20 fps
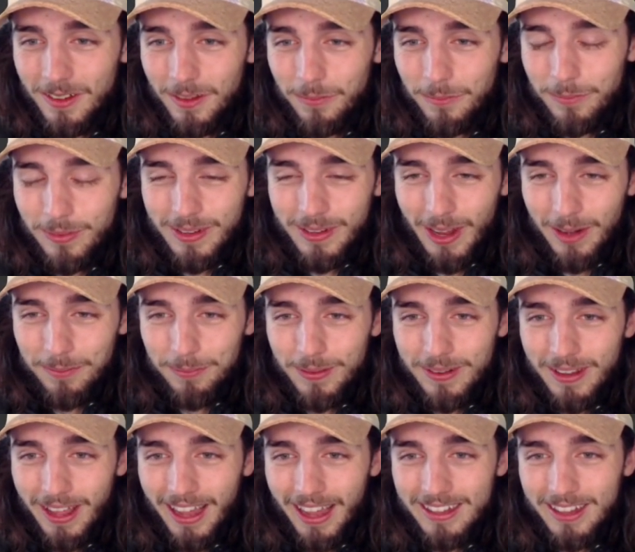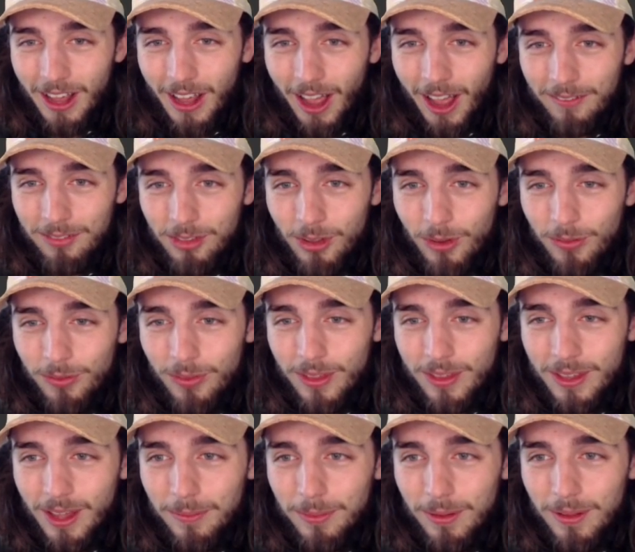Protect, protect. I have to go for
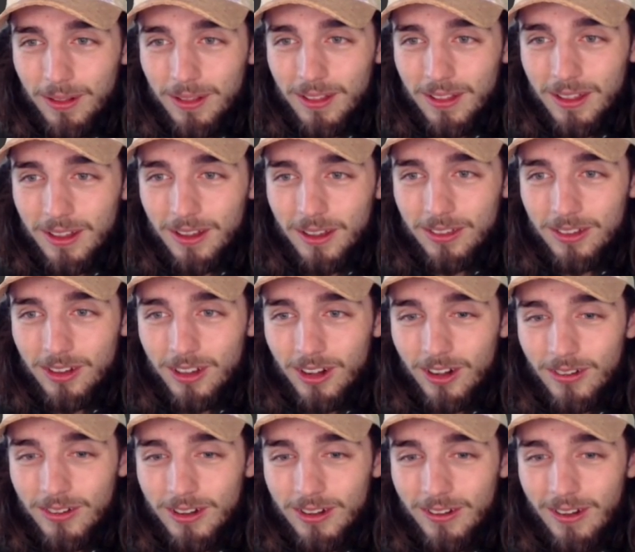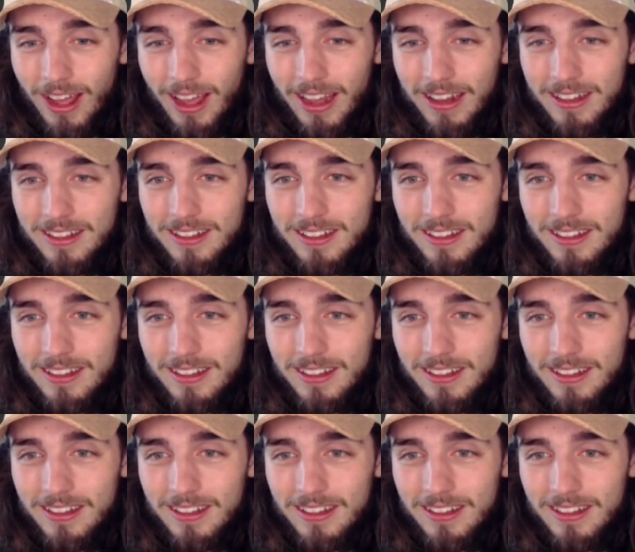the double. Because they're going to redirect.